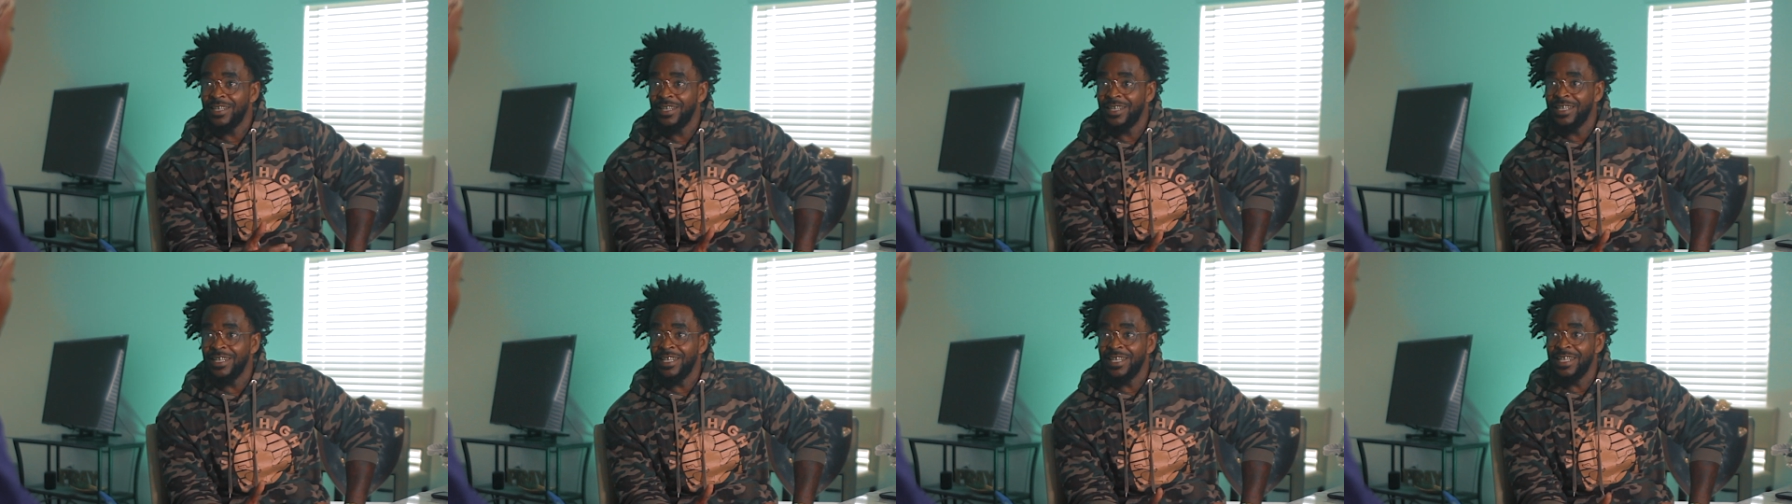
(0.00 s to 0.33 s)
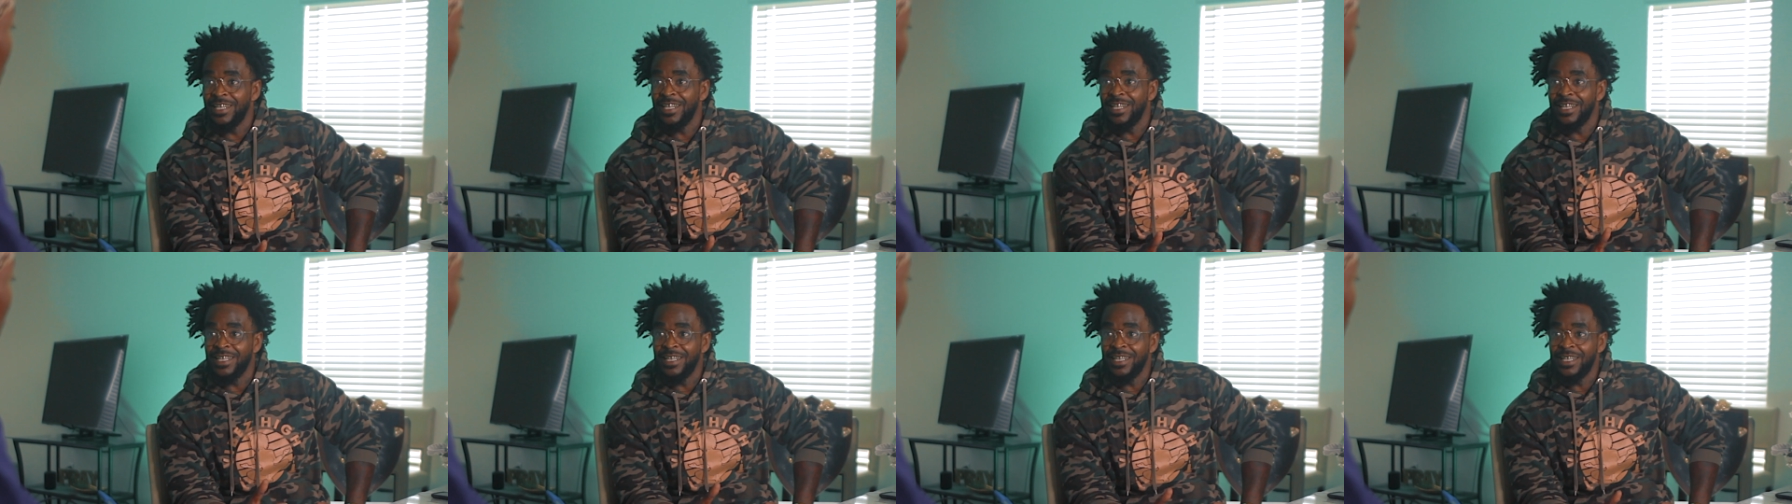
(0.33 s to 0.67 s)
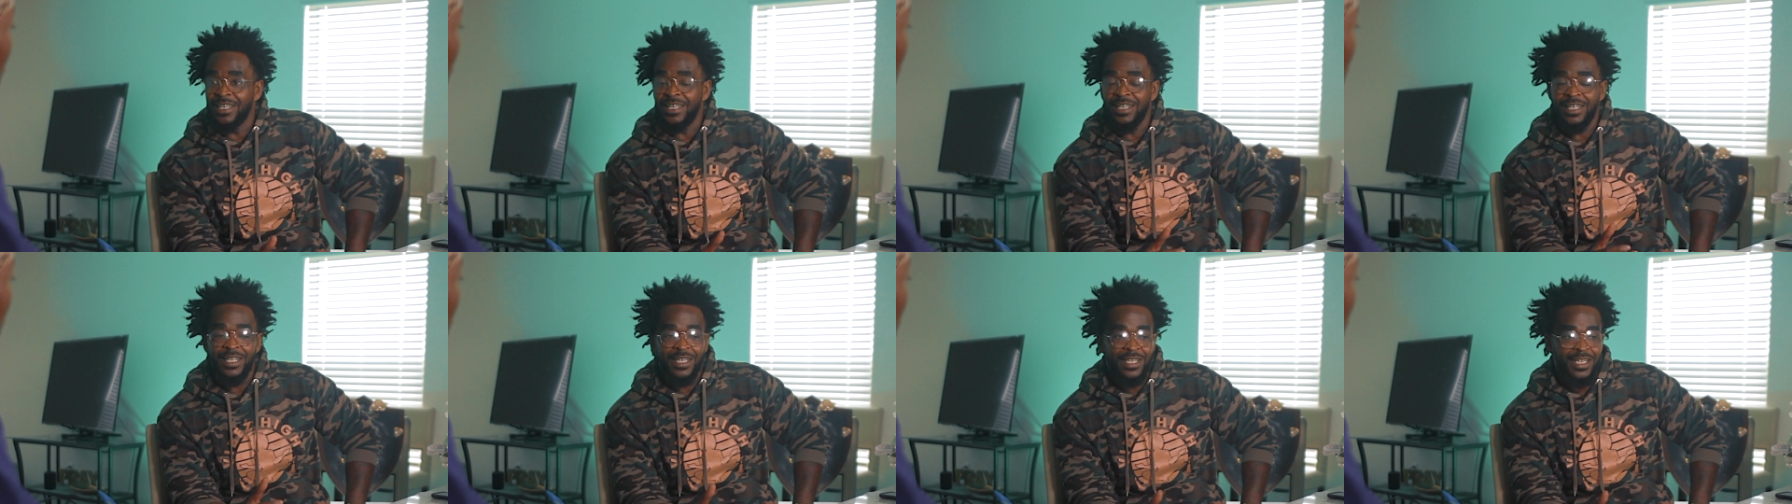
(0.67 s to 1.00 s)
in the in
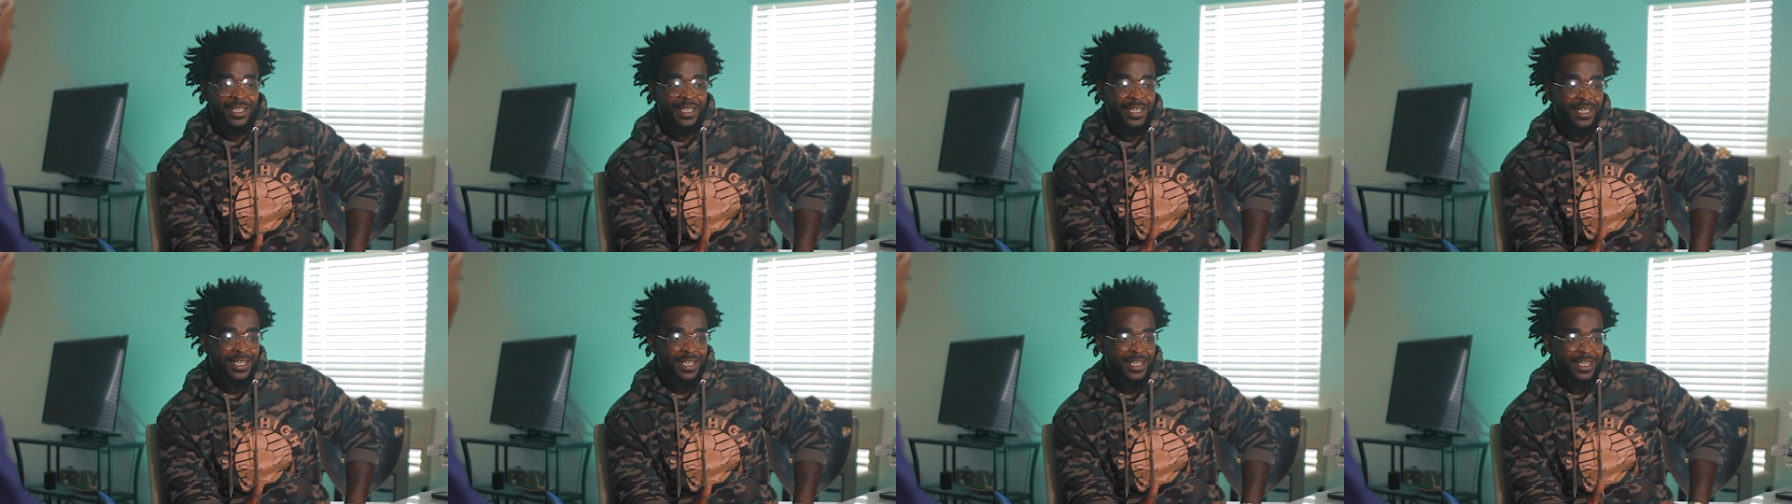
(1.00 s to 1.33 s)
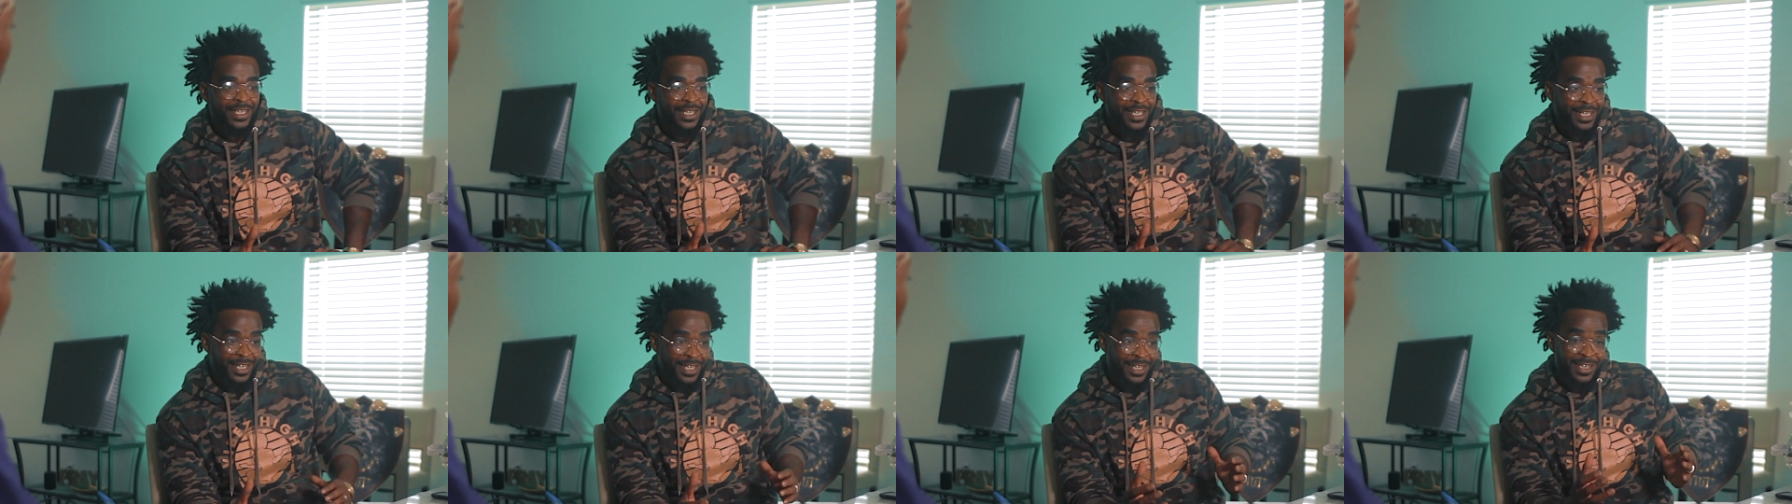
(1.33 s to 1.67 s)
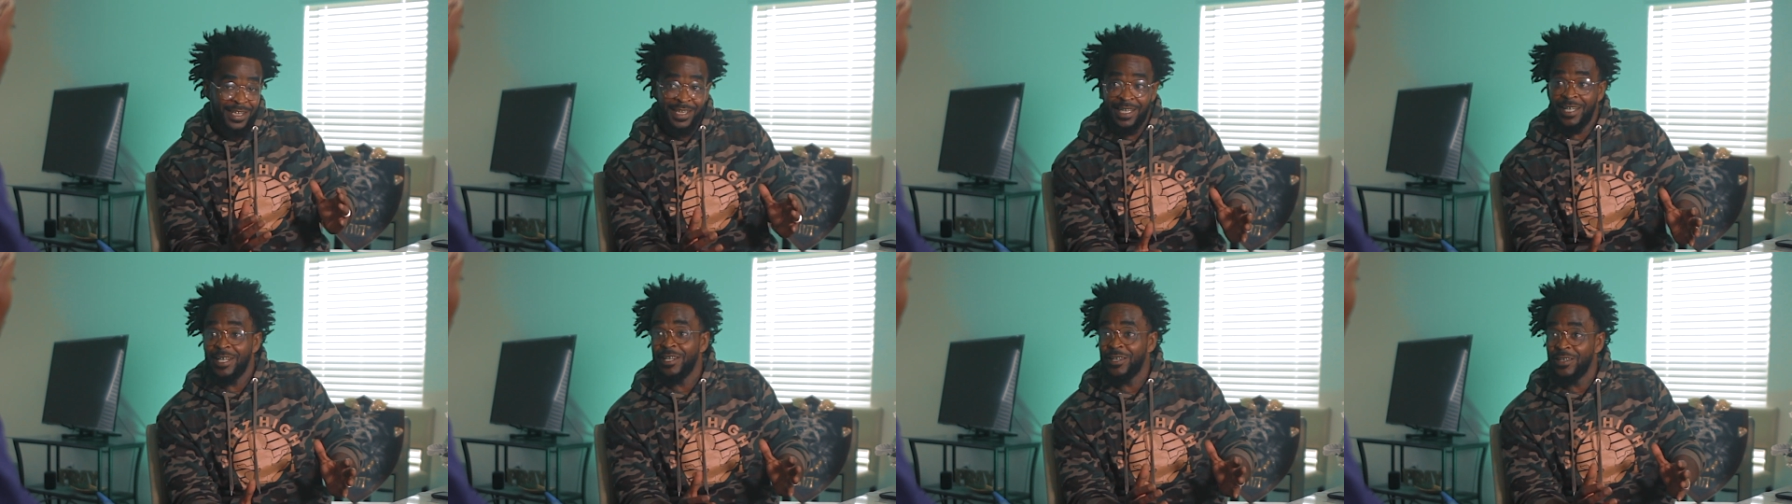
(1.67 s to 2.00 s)
the in the in, in
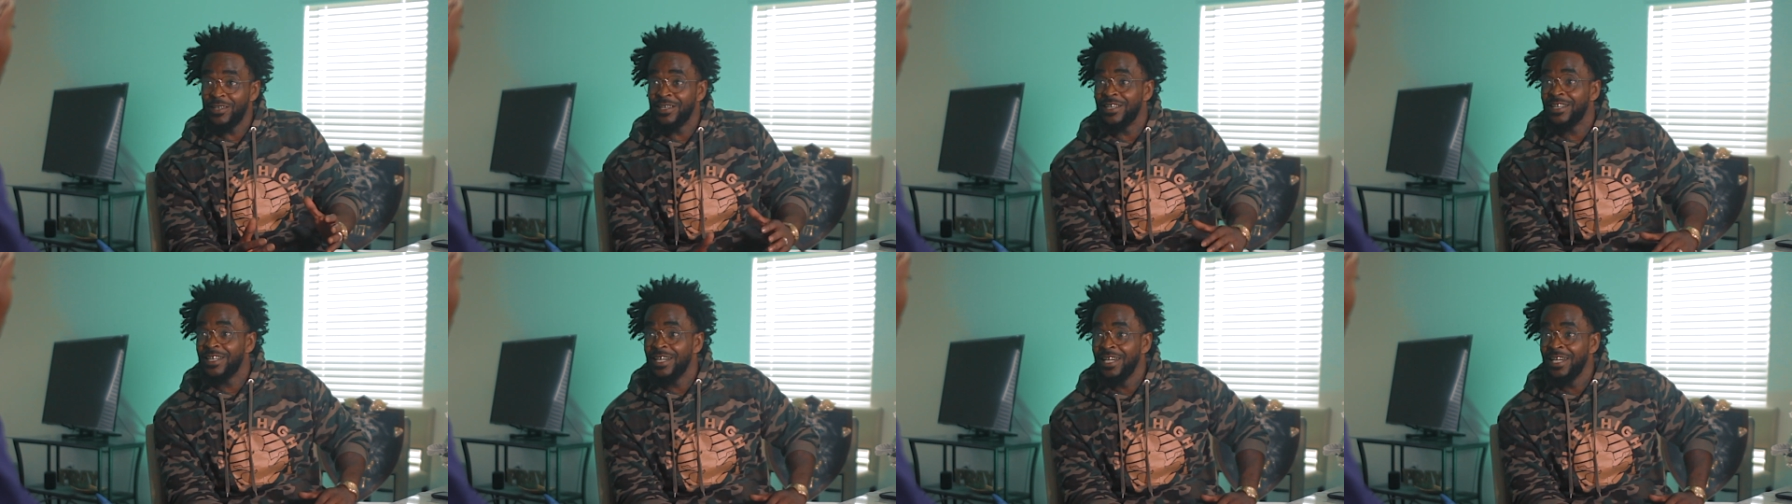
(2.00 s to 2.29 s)
this area.